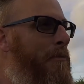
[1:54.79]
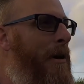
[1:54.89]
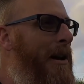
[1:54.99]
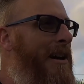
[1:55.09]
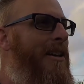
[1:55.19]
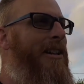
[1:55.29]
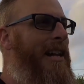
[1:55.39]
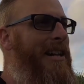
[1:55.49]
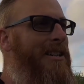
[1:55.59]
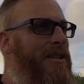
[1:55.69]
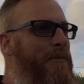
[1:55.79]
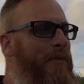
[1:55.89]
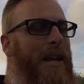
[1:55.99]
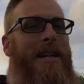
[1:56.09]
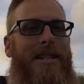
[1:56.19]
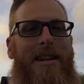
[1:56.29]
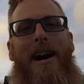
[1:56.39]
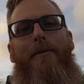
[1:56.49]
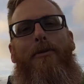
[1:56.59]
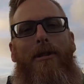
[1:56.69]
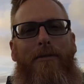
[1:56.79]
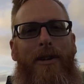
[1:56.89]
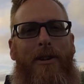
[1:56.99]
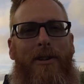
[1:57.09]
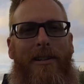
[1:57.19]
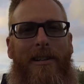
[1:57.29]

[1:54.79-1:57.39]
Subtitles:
But nonetheless, it's time to reveal